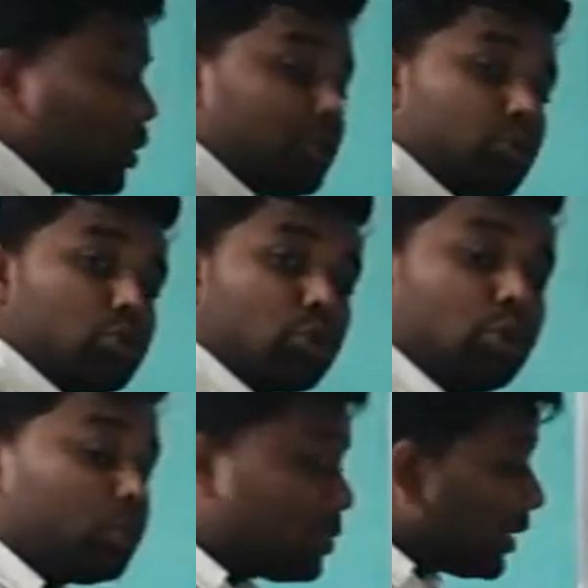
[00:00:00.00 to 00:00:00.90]
going to show
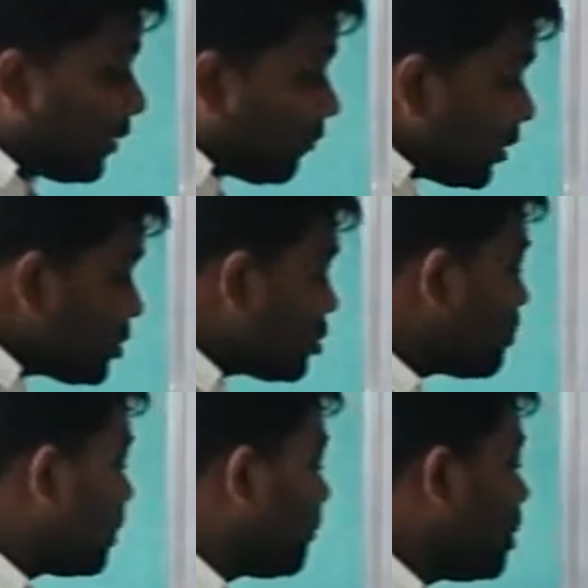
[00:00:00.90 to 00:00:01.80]
you the
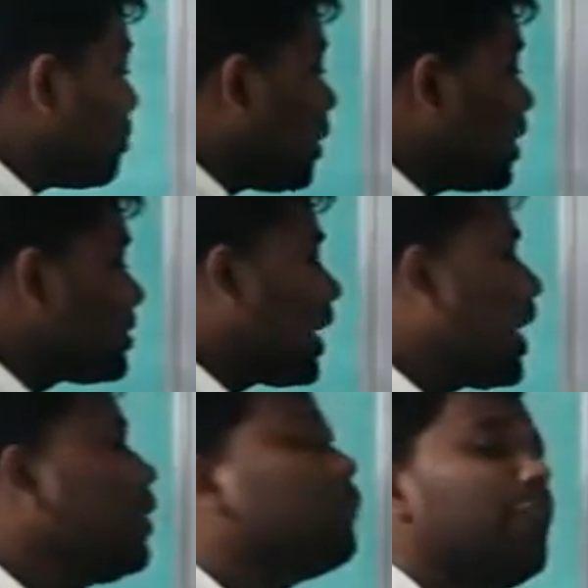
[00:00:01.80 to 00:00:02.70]
differences between mass
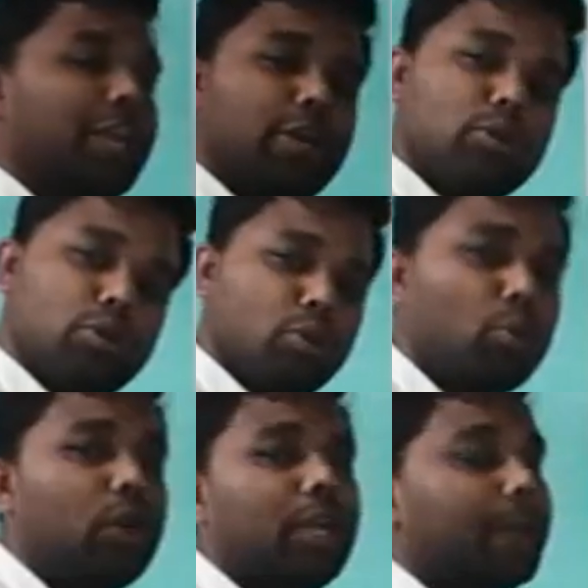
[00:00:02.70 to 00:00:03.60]
and weight
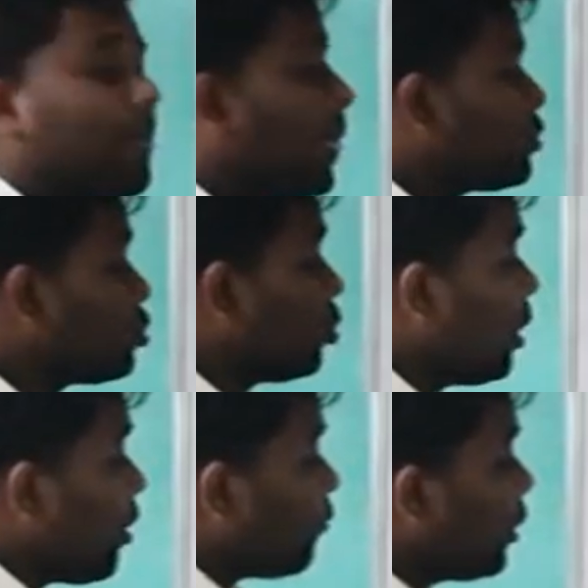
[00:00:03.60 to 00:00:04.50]
only.
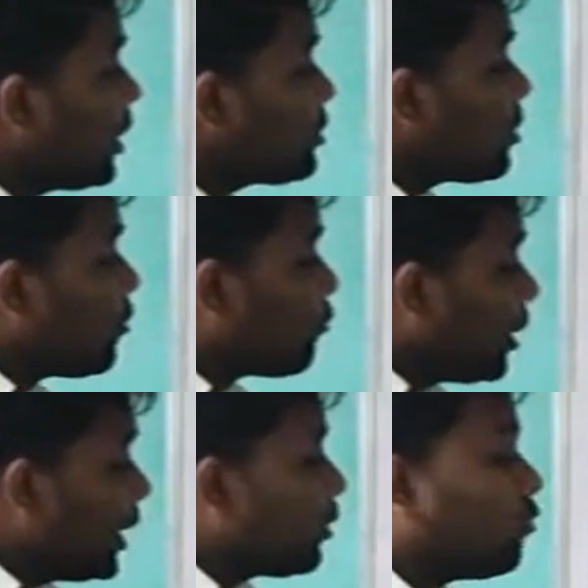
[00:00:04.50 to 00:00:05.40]
So what is
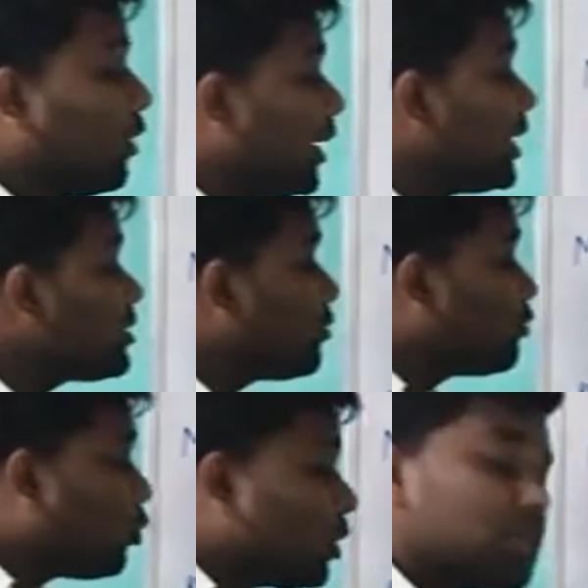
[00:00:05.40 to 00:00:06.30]
weight? Weight is a
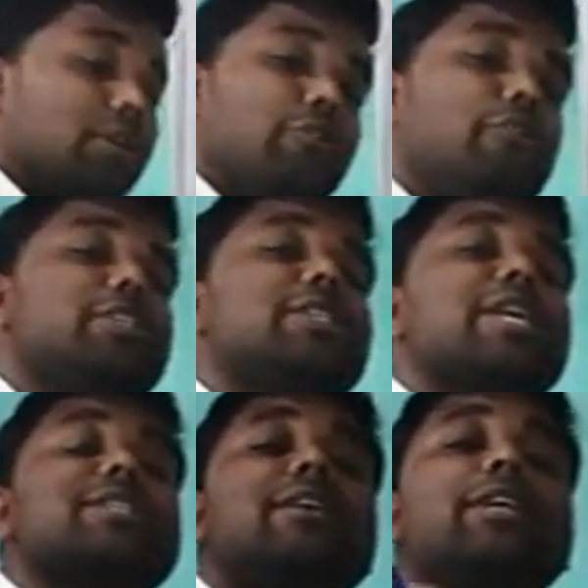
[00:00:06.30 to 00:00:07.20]
force which is
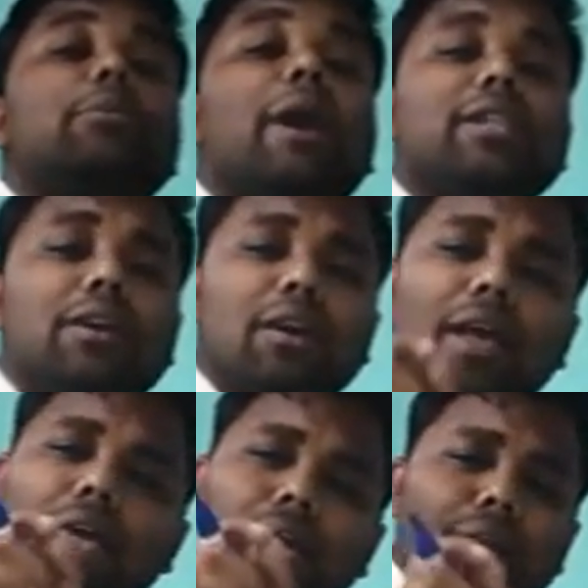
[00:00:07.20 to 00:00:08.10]
exerted by the
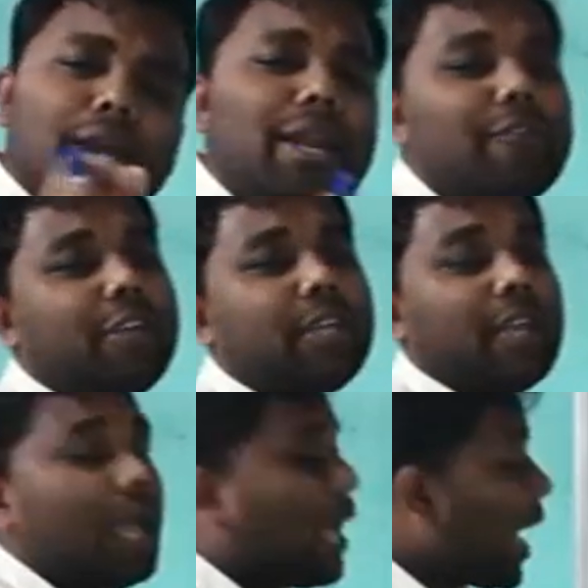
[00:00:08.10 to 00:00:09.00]
gravity,
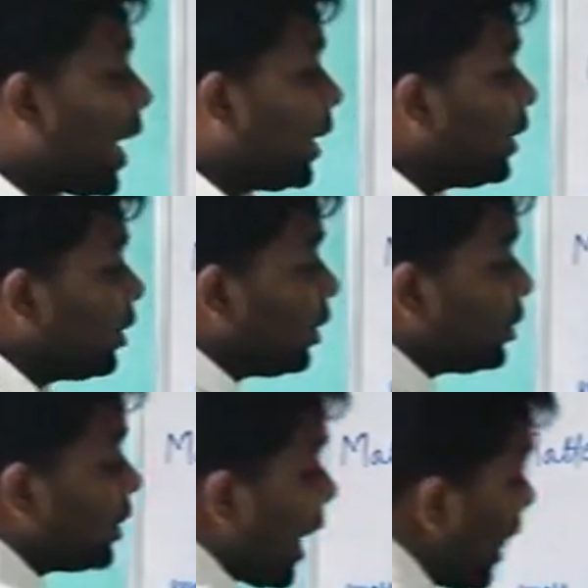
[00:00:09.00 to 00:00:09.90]
and the